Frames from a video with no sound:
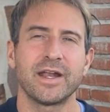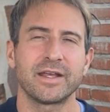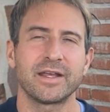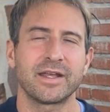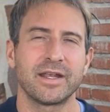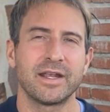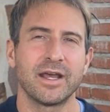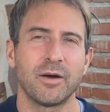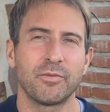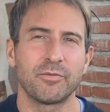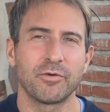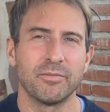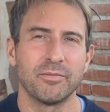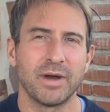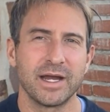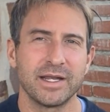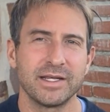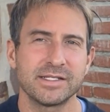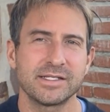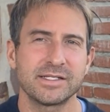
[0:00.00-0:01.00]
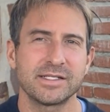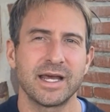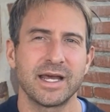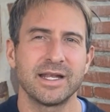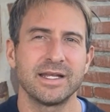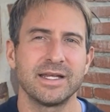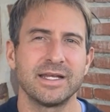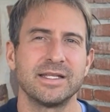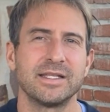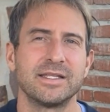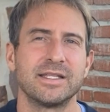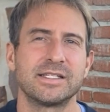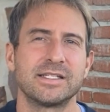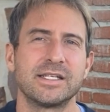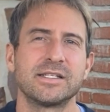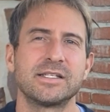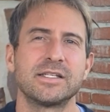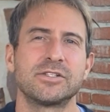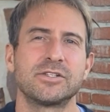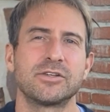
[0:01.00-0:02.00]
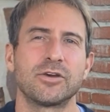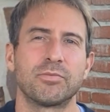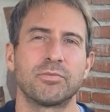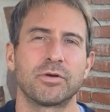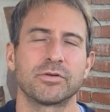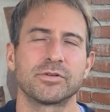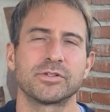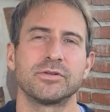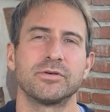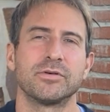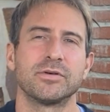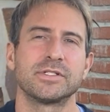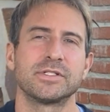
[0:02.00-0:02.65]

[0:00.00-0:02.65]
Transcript: it can help remind us that this isn't so personal.